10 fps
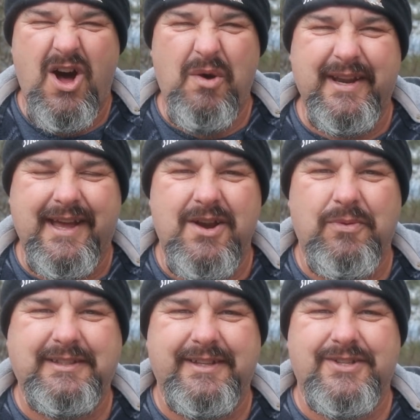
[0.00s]
I want to go to
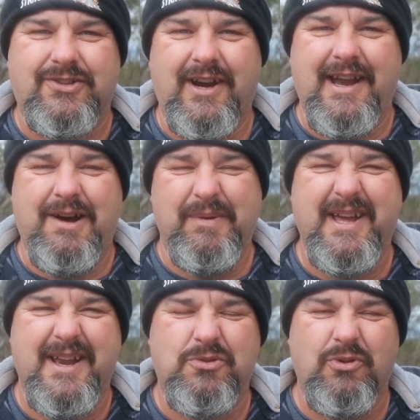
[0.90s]
Western Australia. I want
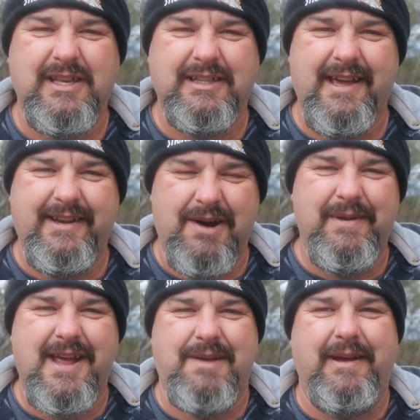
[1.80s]
to go to Queensland. I
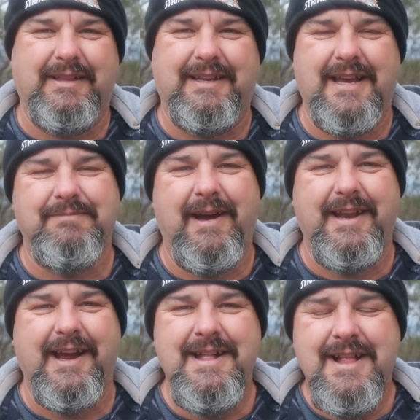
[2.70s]
want to go back to
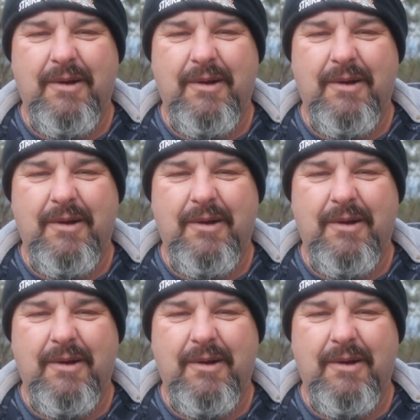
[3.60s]
Tasmania.